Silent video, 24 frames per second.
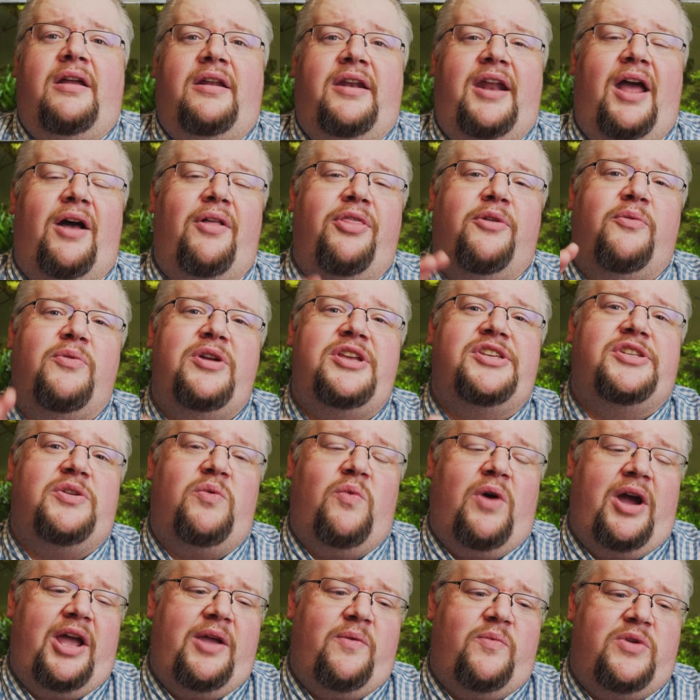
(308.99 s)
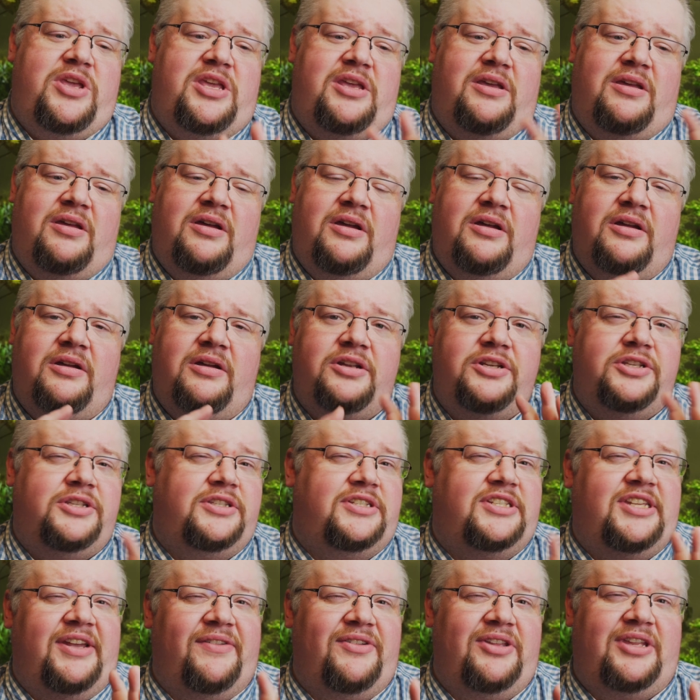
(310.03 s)
Now, the reason why
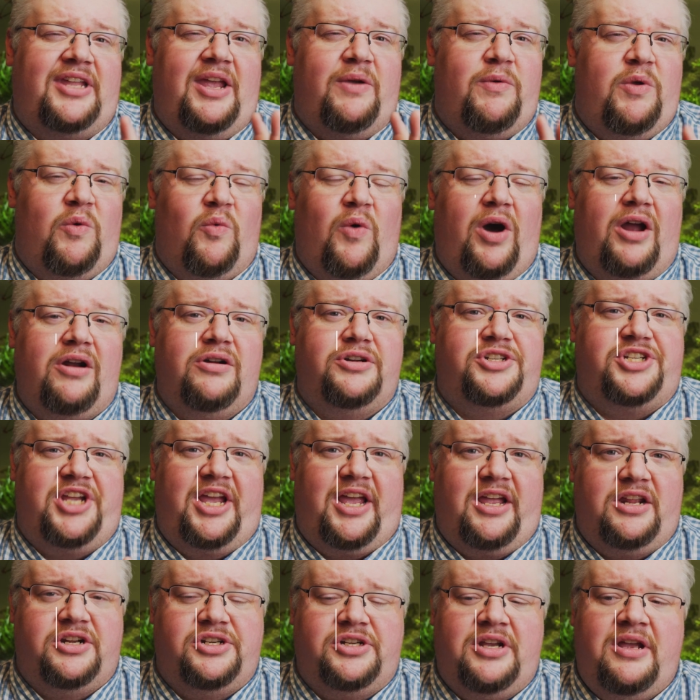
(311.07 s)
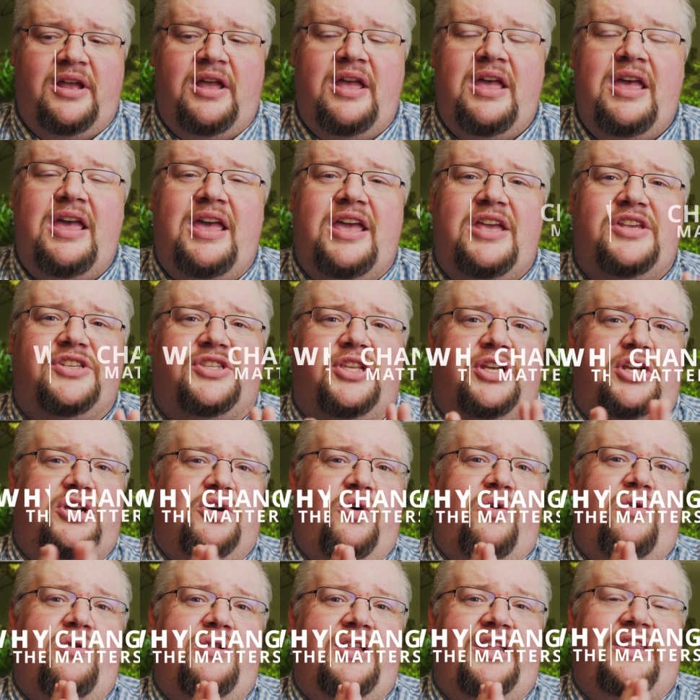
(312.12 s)
seventh day we water change is the
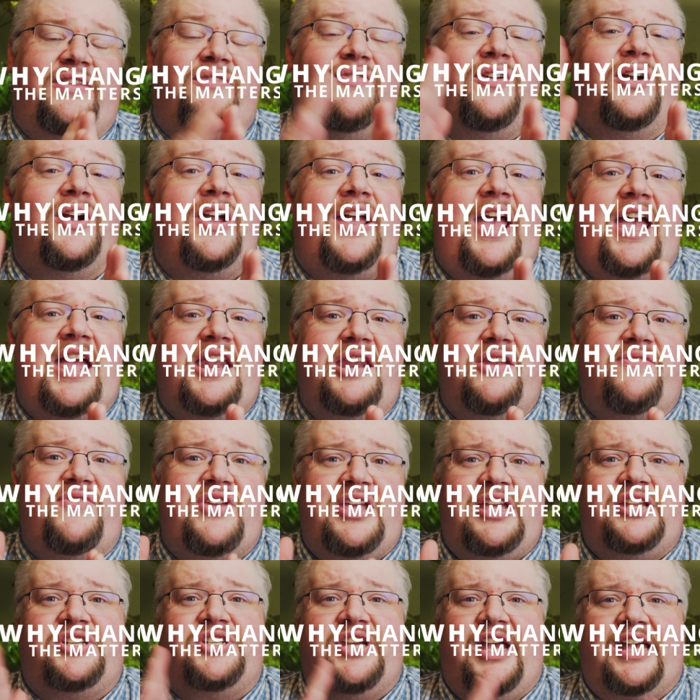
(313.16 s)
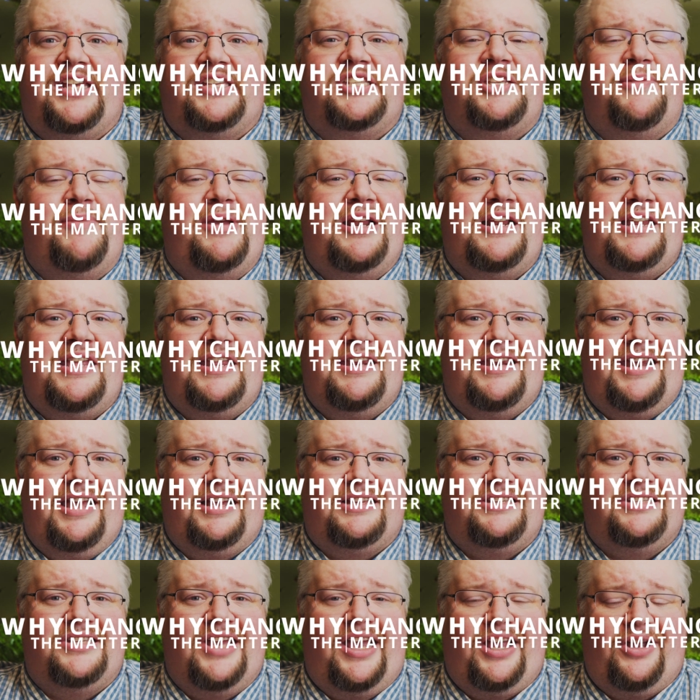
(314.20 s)
goal at the very end of each Estimated
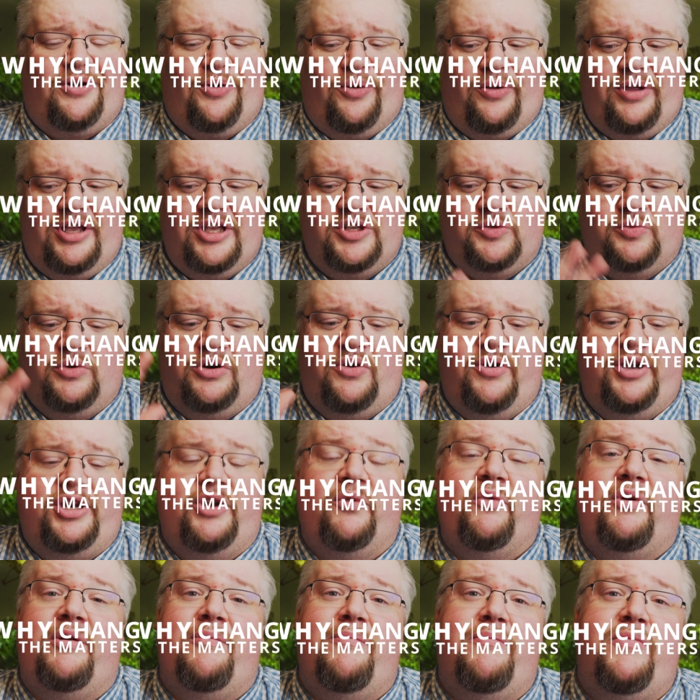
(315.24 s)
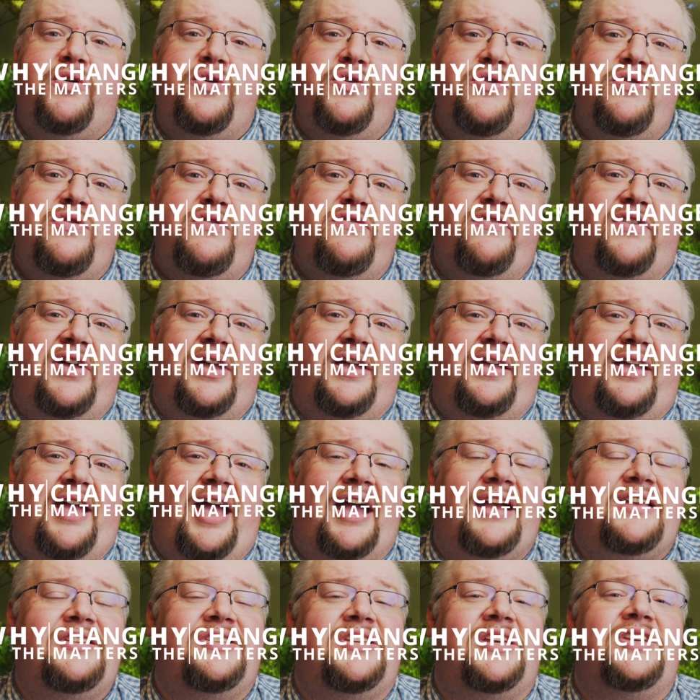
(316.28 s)
Index cycle is we're going to remove
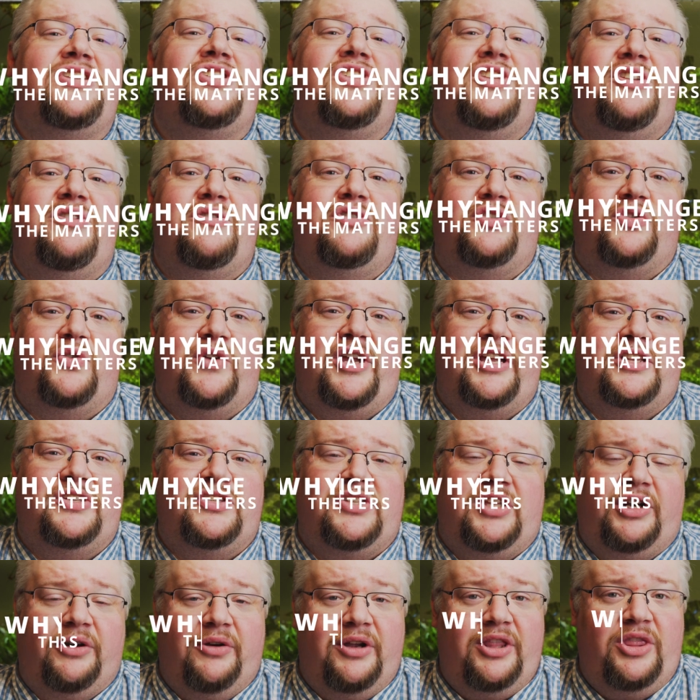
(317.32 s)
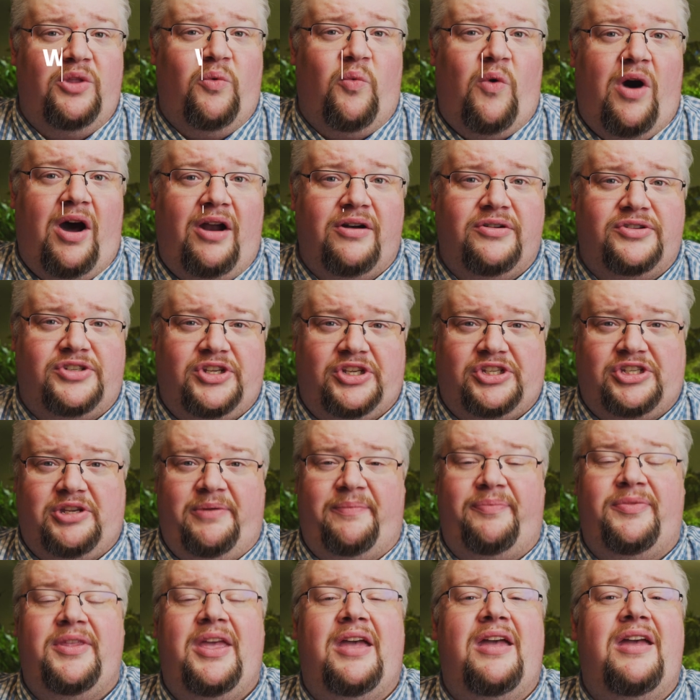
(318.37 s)
excess nutrients that are in the water
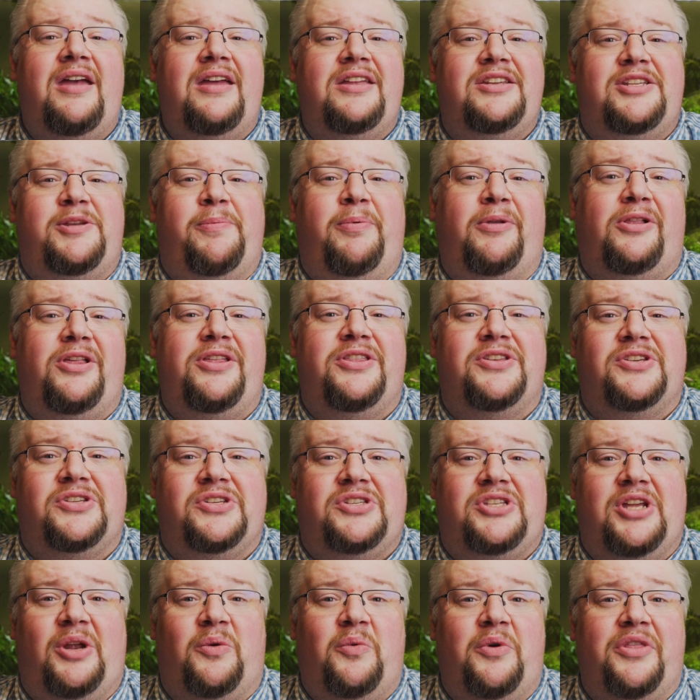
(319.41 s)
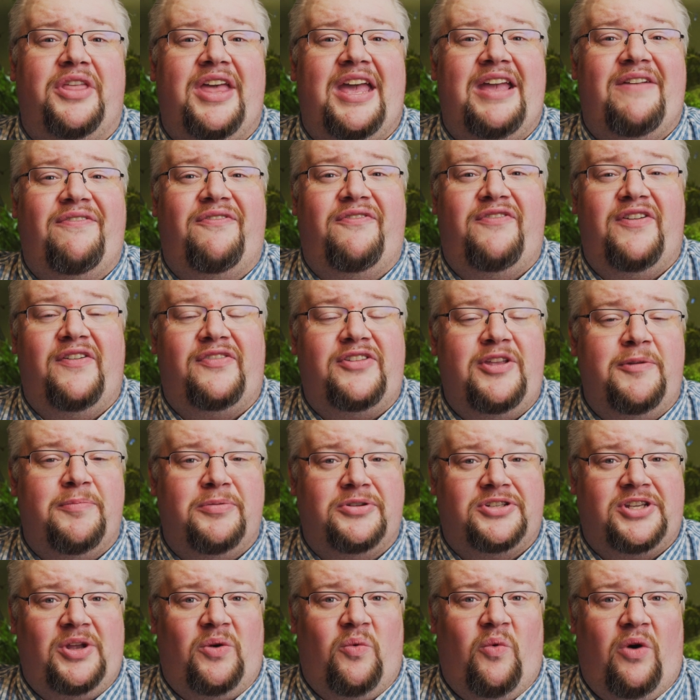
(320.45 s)
system. Typically, this is done with a
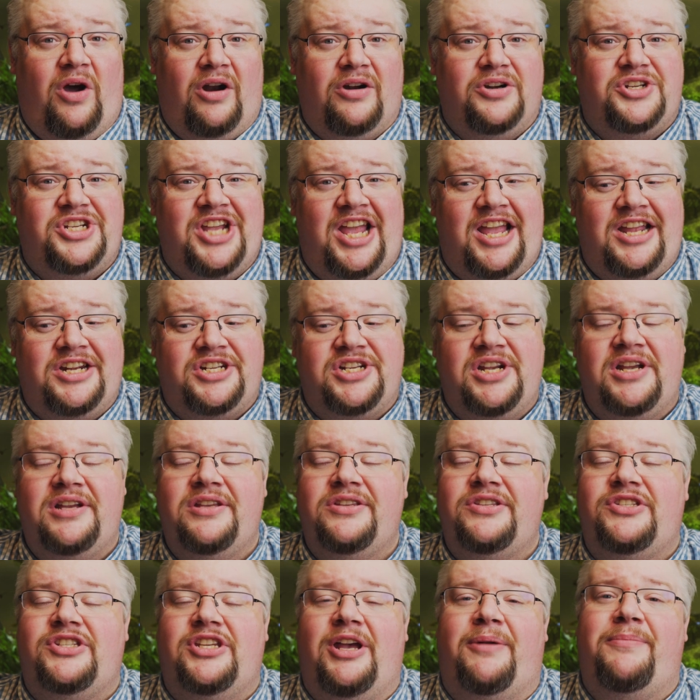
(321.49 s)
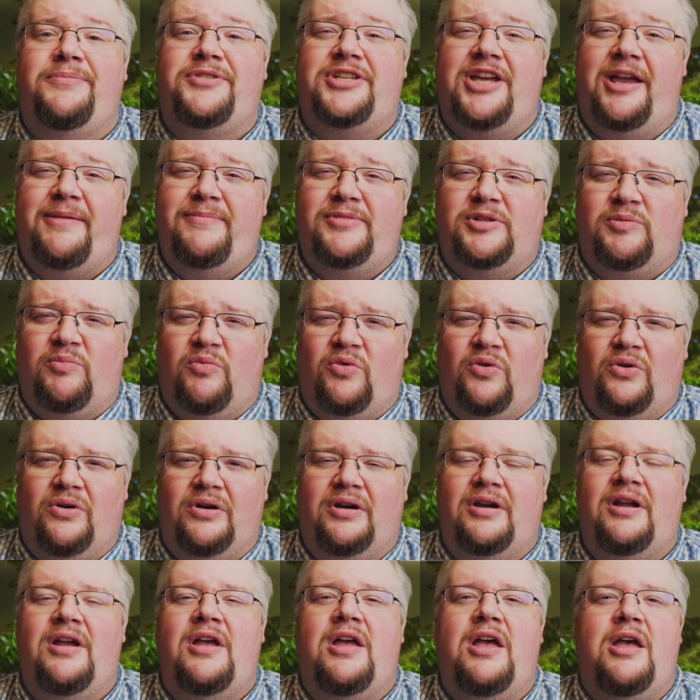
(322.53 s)
50% water change, sometimes
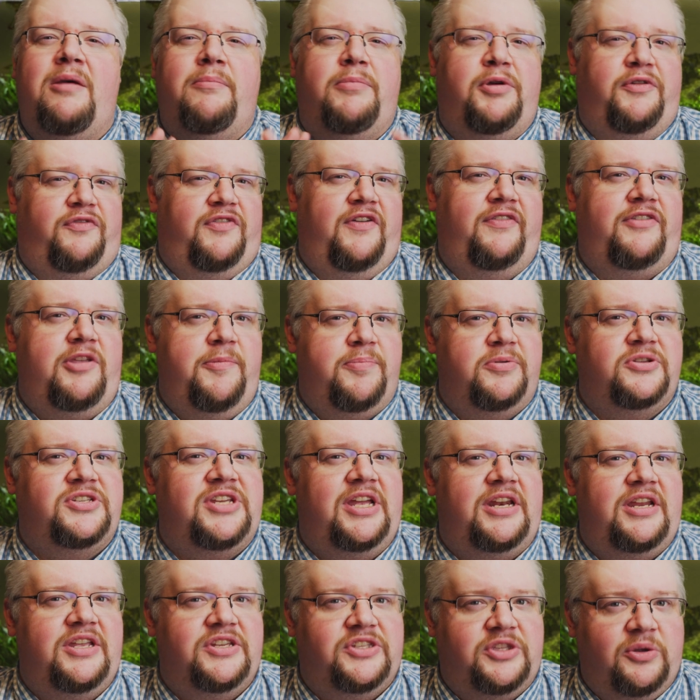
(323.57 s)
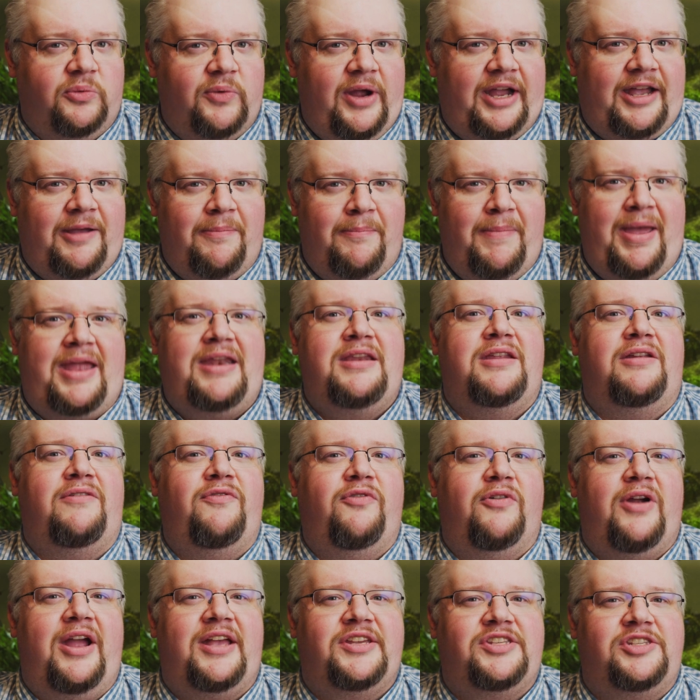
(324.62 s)
more, but 50% is the recommended
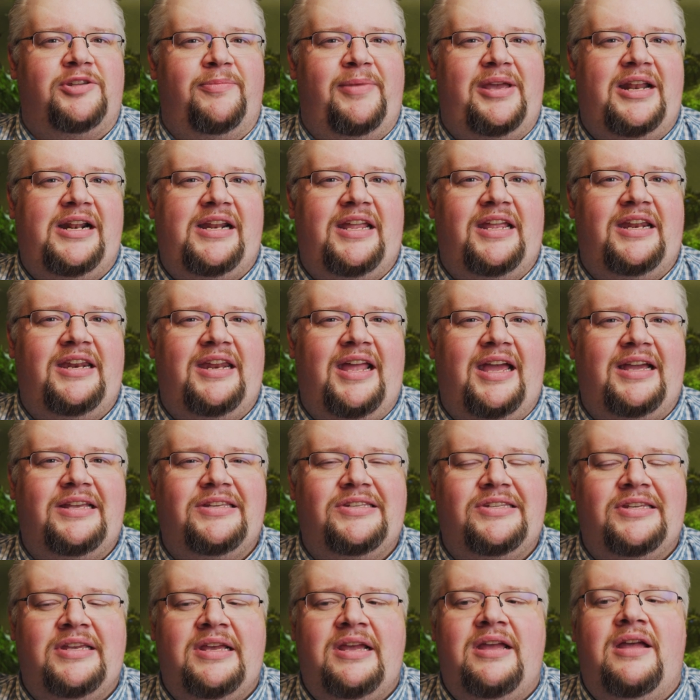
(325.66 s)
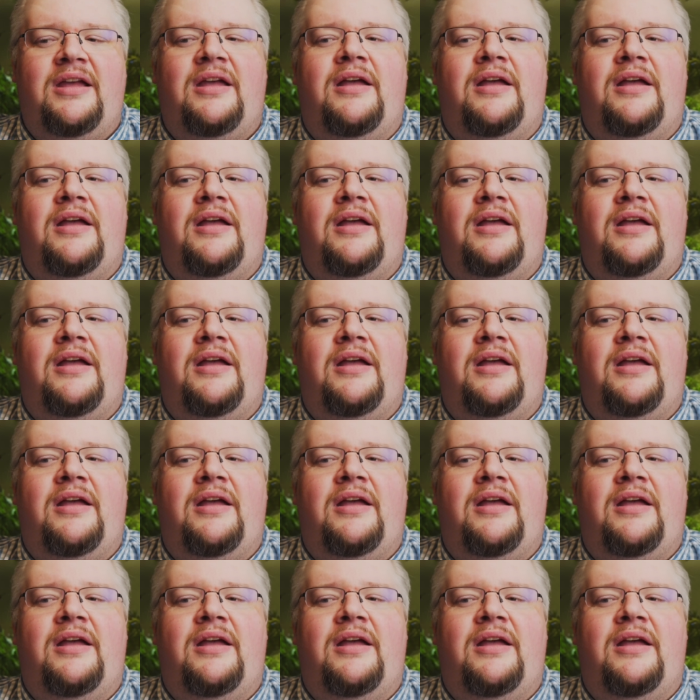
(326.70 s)
for Estimated Index.